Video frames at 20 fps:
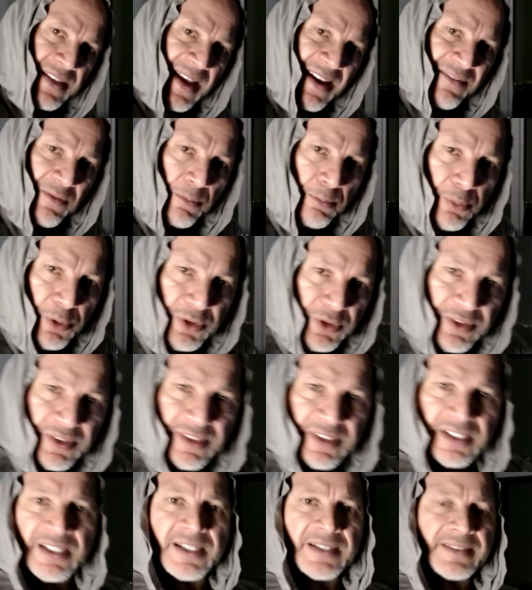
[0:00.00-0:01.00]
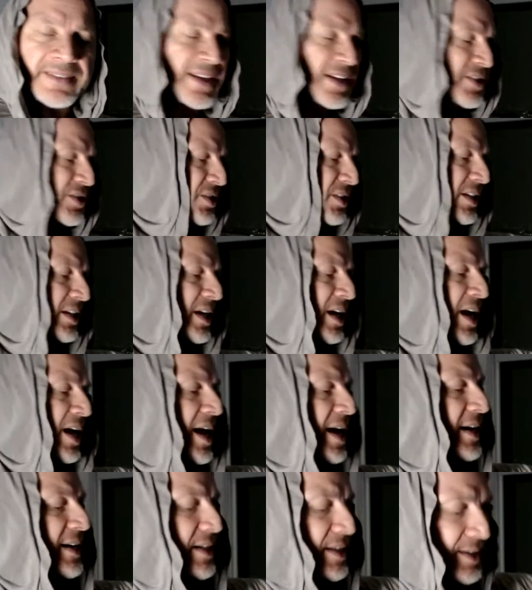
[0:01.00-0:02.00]
I haven't put the intensity
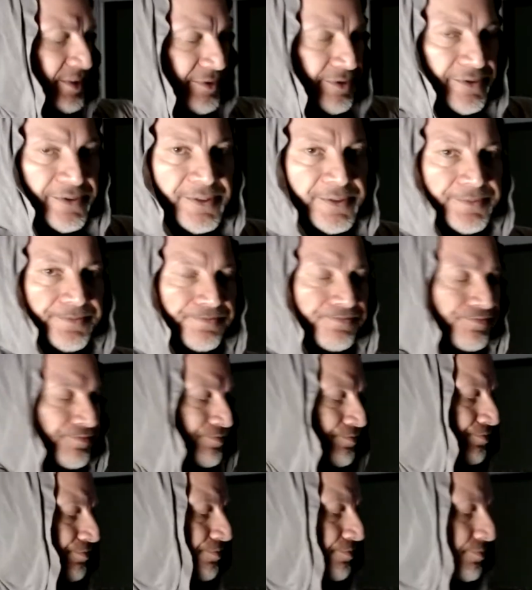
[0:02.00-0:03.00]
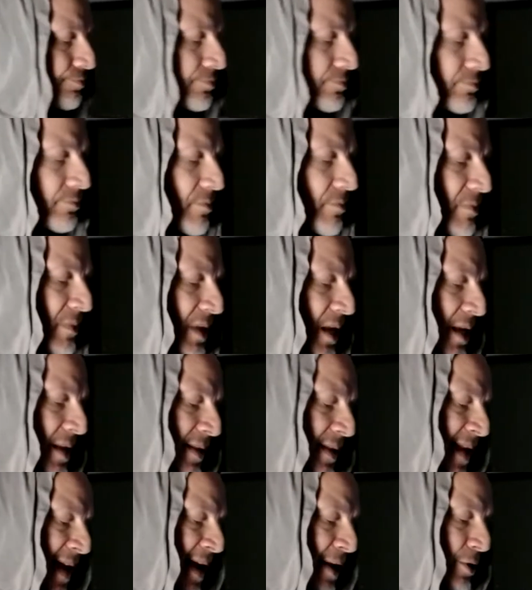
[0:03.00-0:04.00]
high enough.
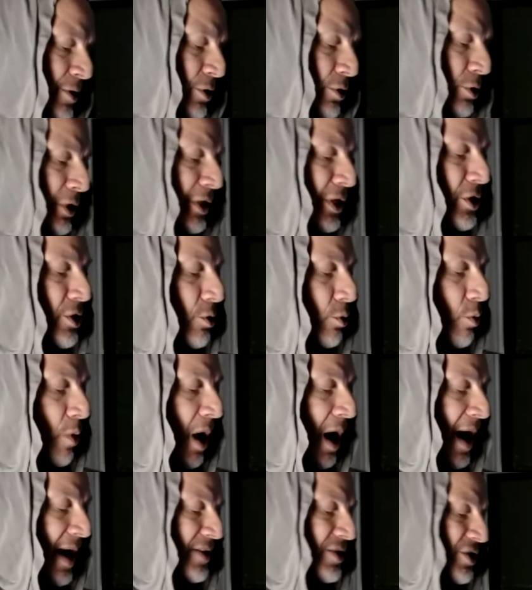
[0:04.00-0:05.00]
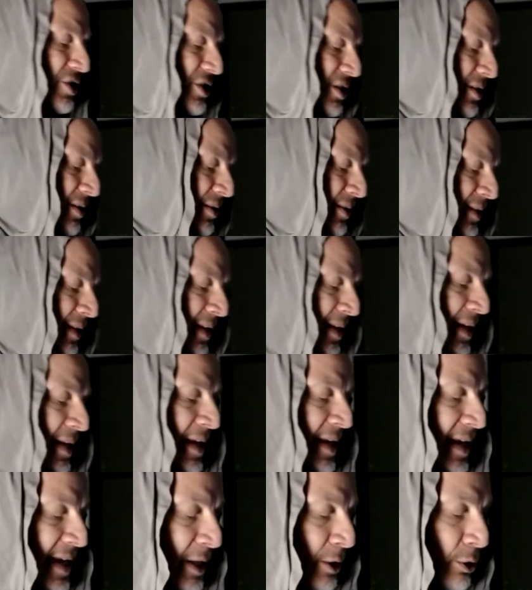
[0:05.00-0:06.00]
Now you look at your watch,
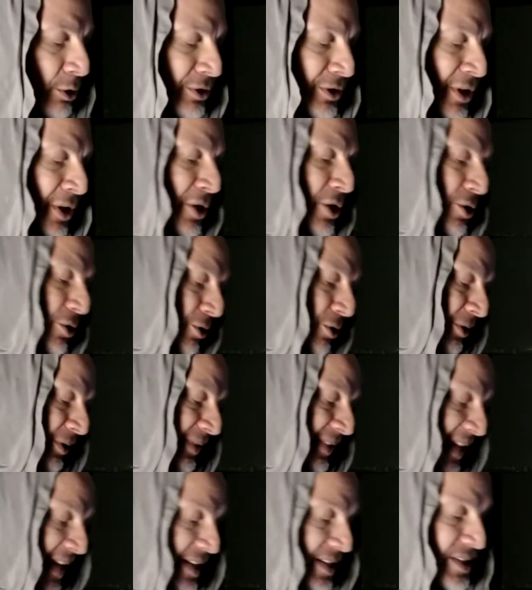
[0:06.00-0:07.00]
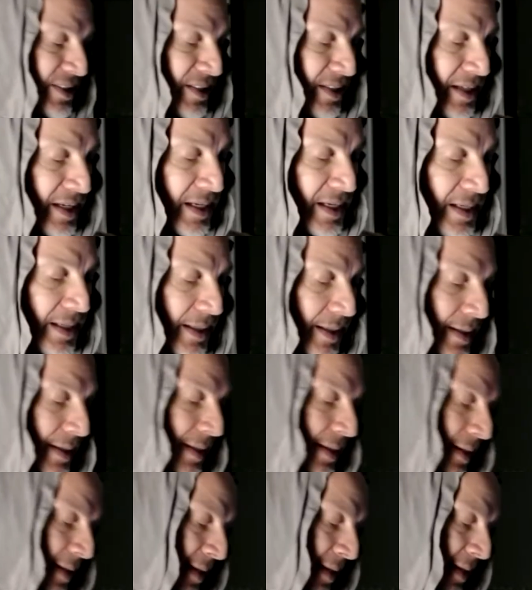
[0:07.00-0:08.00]
it'll tell you your intensity,
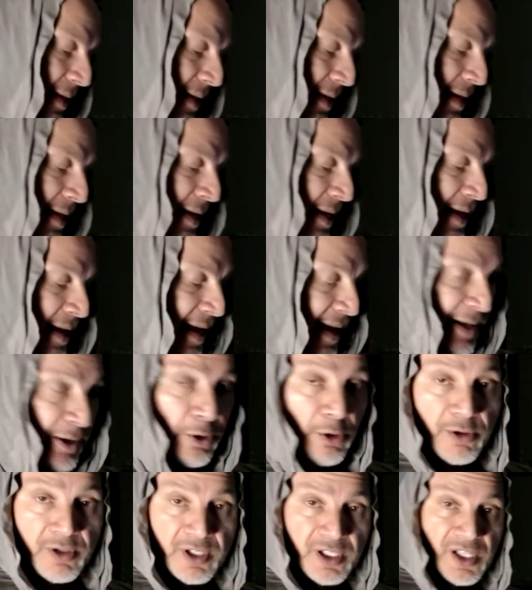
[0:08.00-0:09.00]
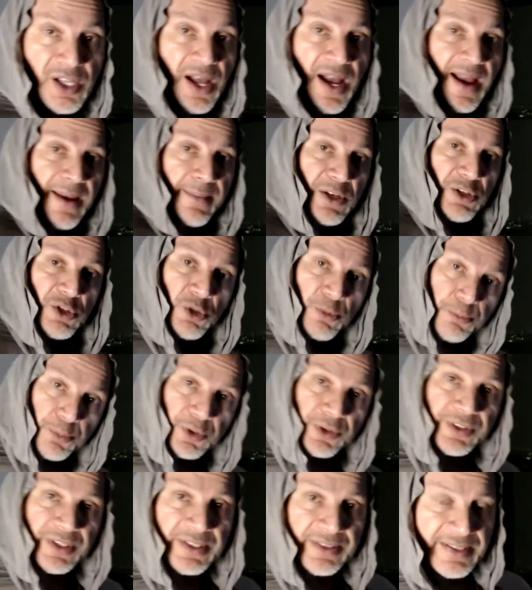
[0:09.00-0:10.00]
and it'll climb as you
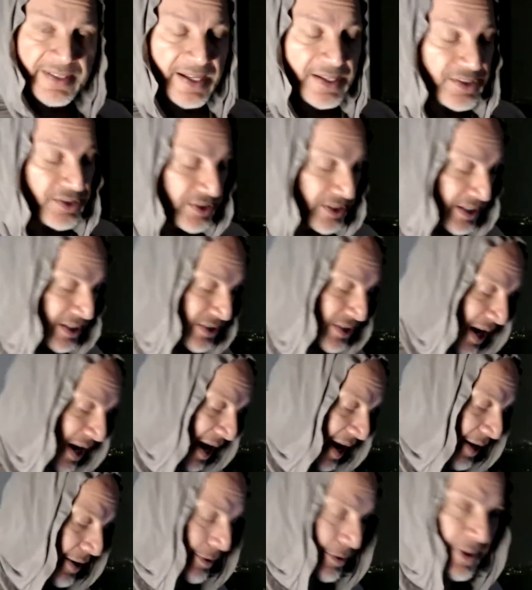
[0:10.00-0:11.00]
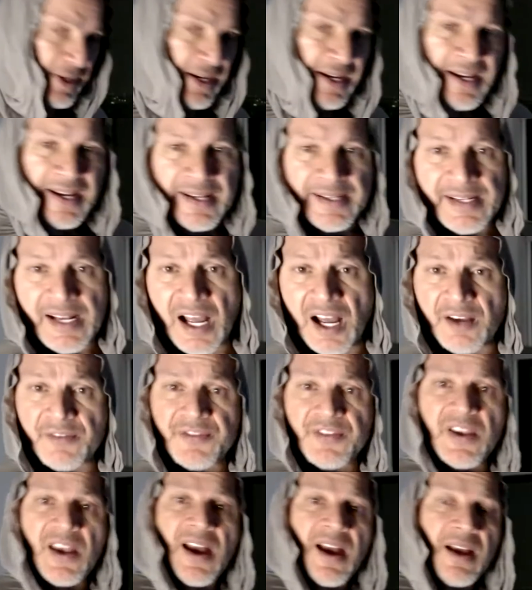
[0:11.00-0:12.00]
put the intensities higher. Now,
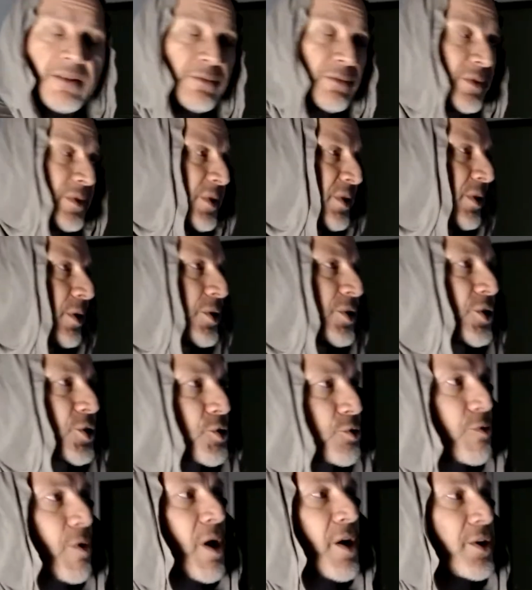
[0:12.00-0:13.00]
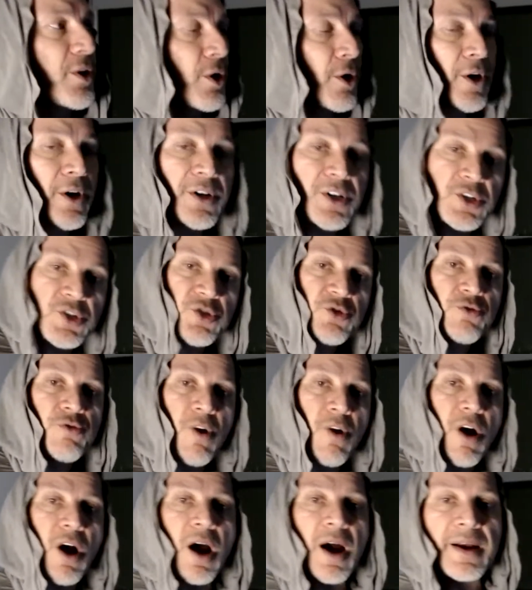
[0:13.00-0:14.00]
if you're strong, your heart is
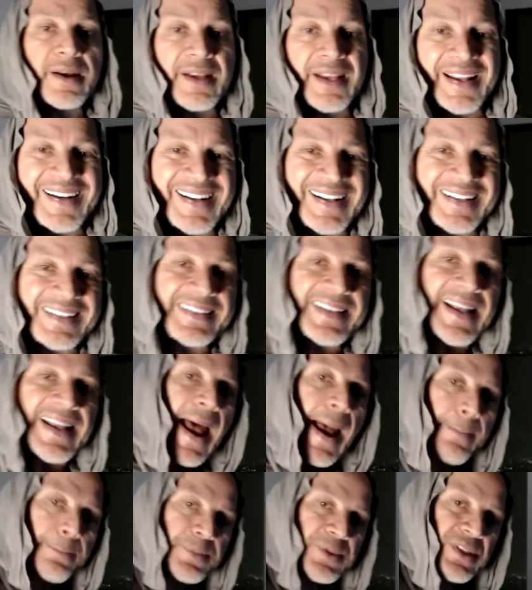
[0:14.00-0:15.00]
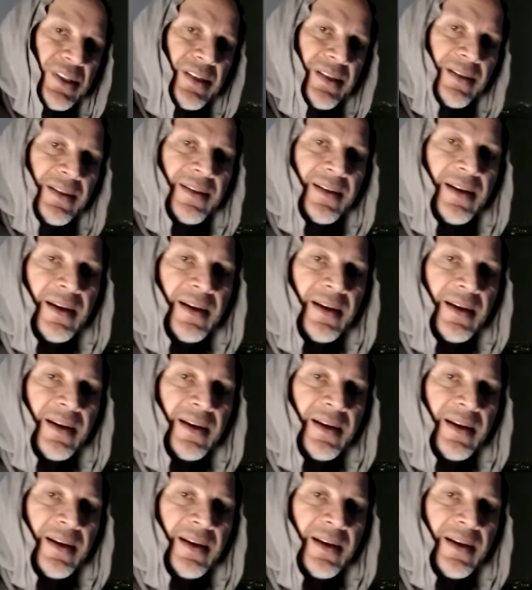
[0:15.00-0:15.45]
strong, it adapts